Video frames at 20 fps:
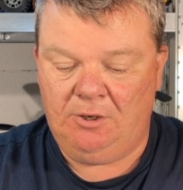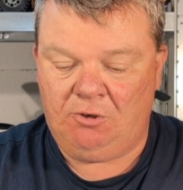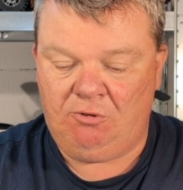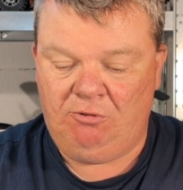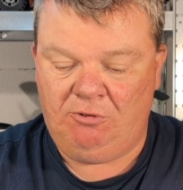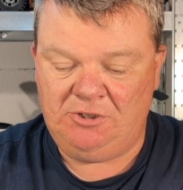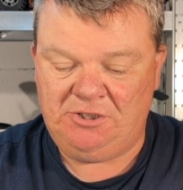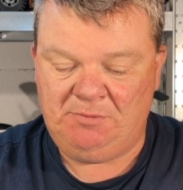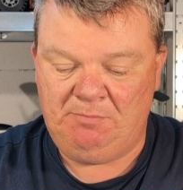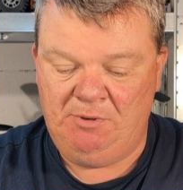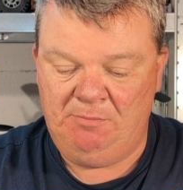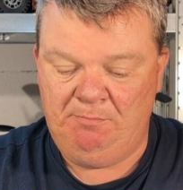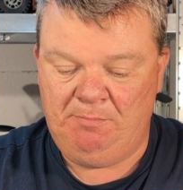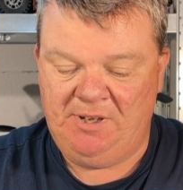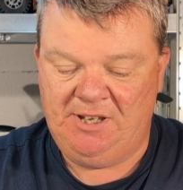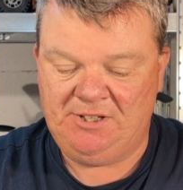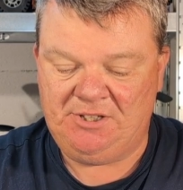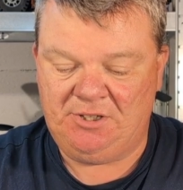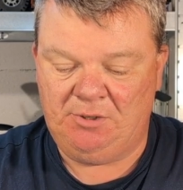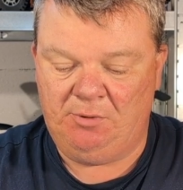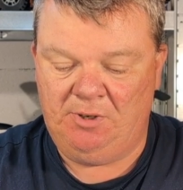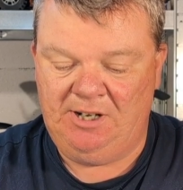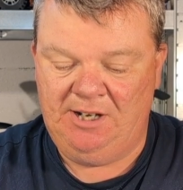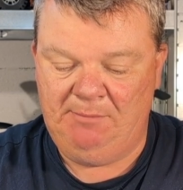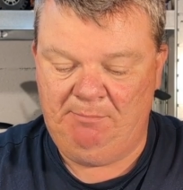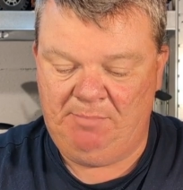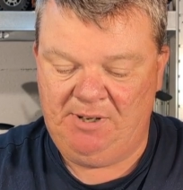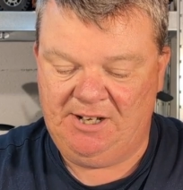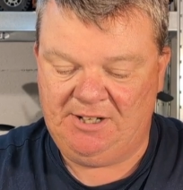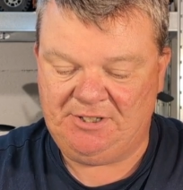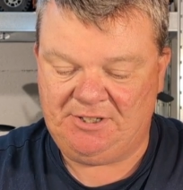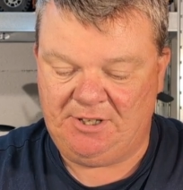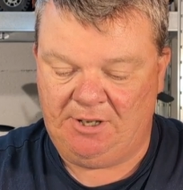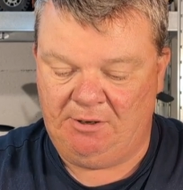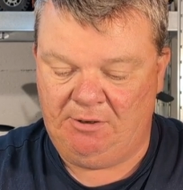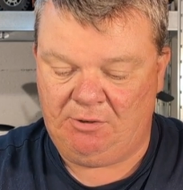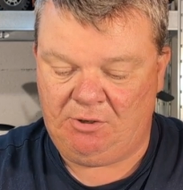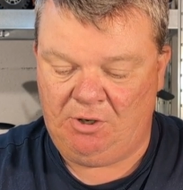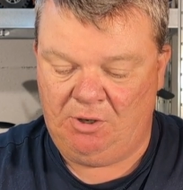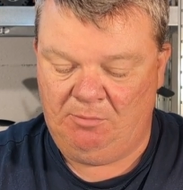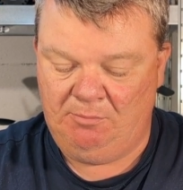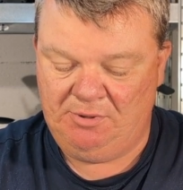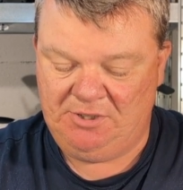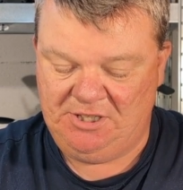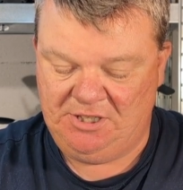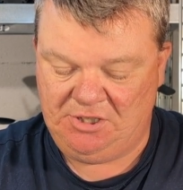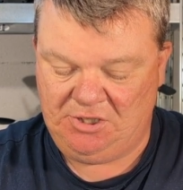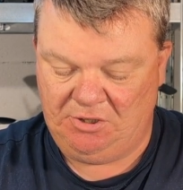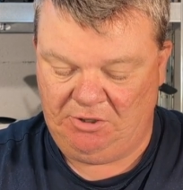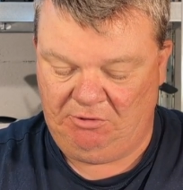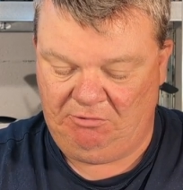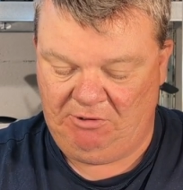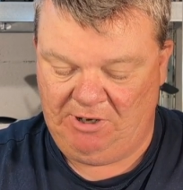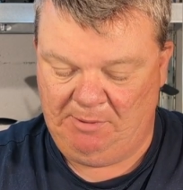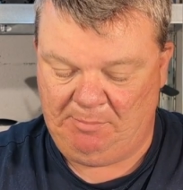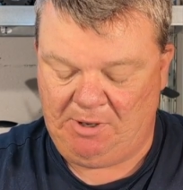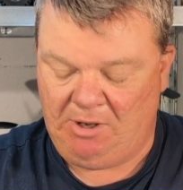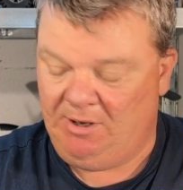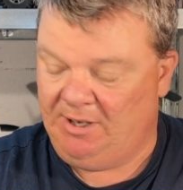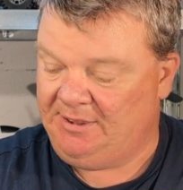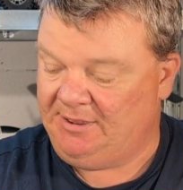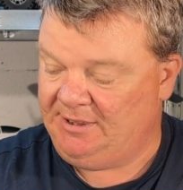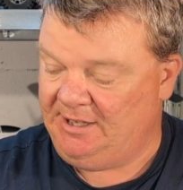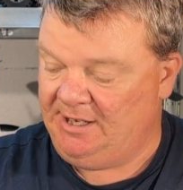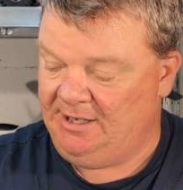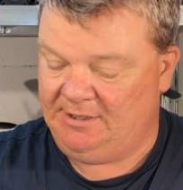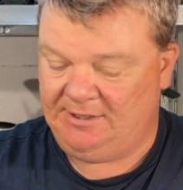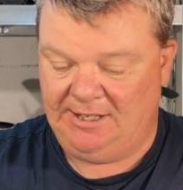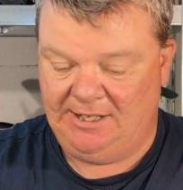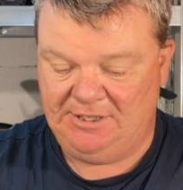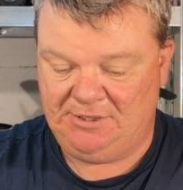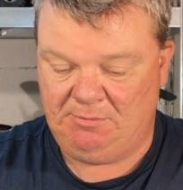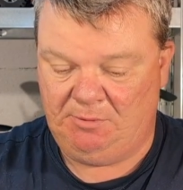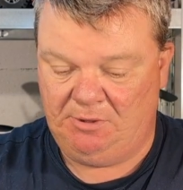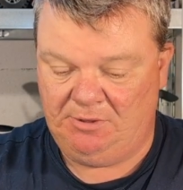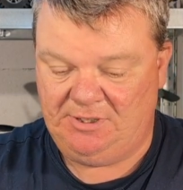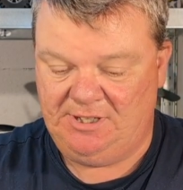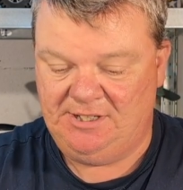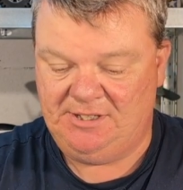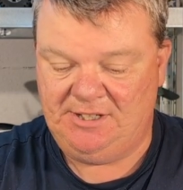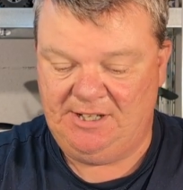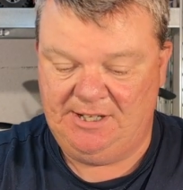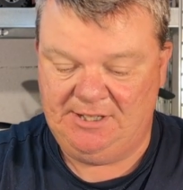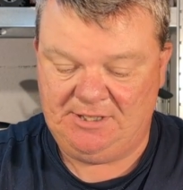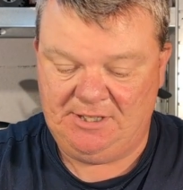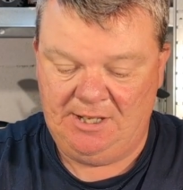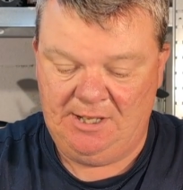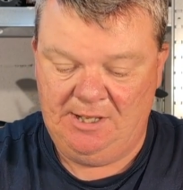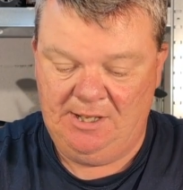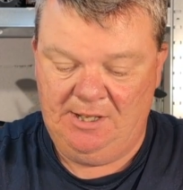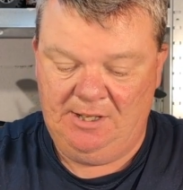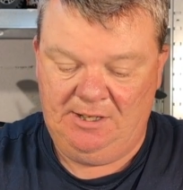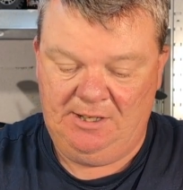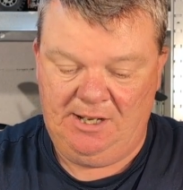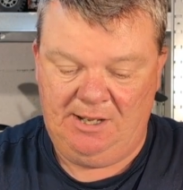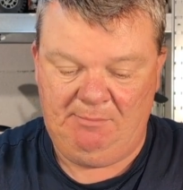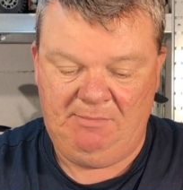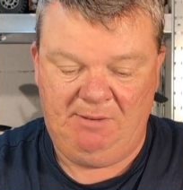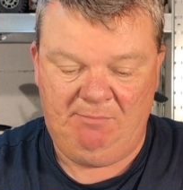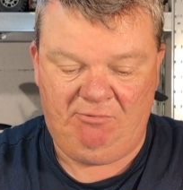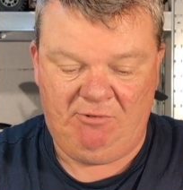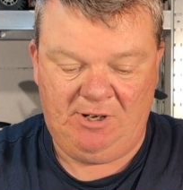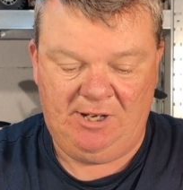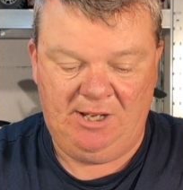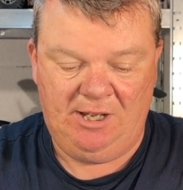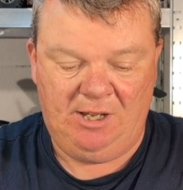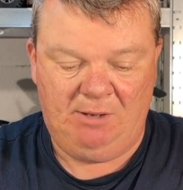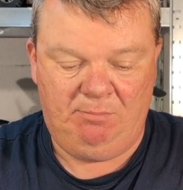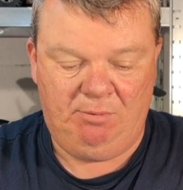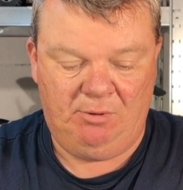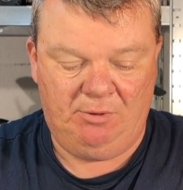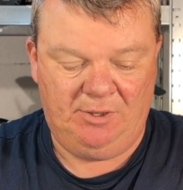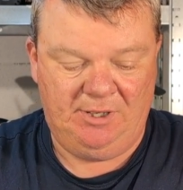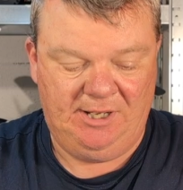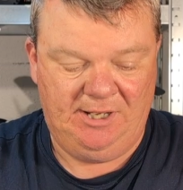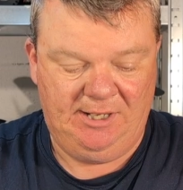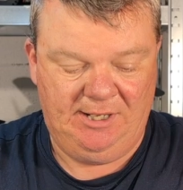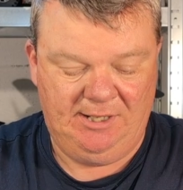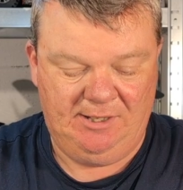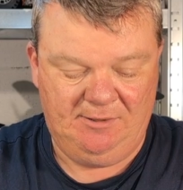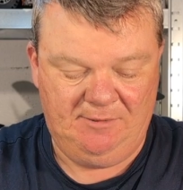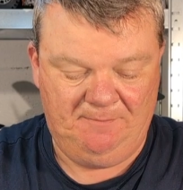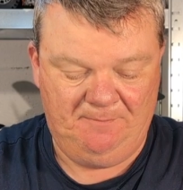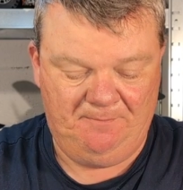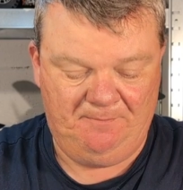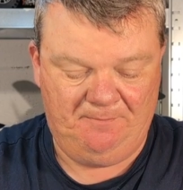Crosman pistol Olympic style competition grip. I think that's what this is. Let me bring it up on here.